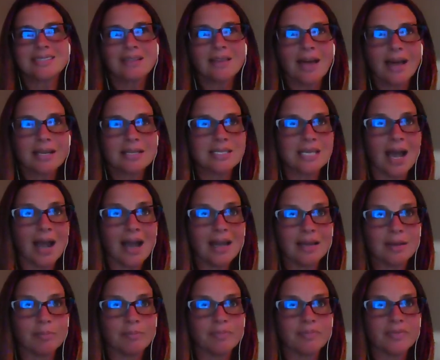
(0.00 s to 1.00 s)
a lot of
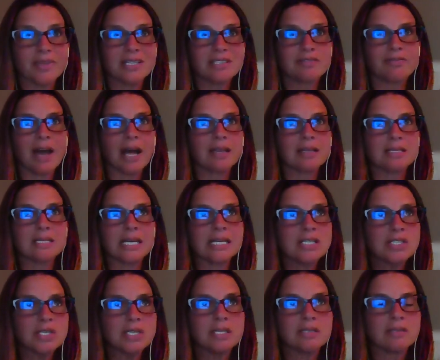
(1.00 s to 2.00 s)
time. It's
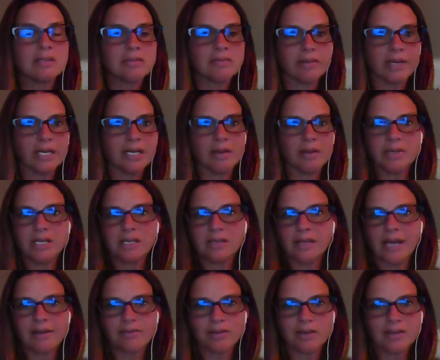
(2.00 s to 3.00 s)
validation, right? I mean,
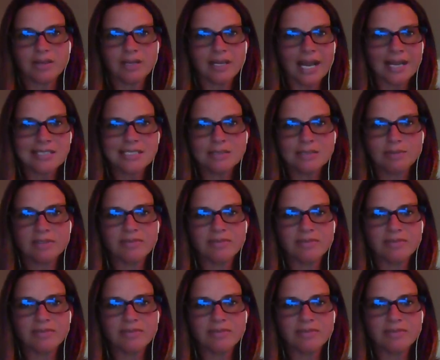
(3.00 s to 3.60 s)
everything has to be